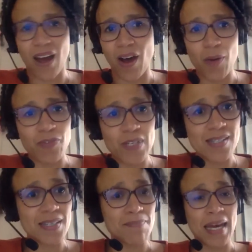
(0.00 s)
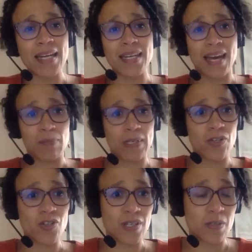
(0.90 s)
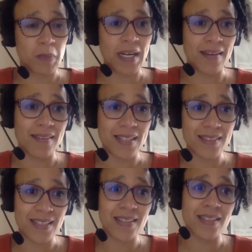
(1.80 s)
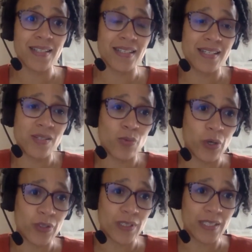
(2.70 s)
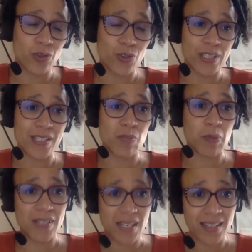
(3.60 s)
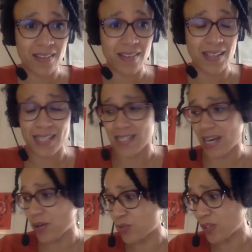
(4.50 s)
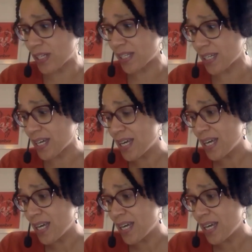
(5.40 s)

obviously many abolitionists, but I think Dylan in his work, Dylan Rodriguez, particularly lays out really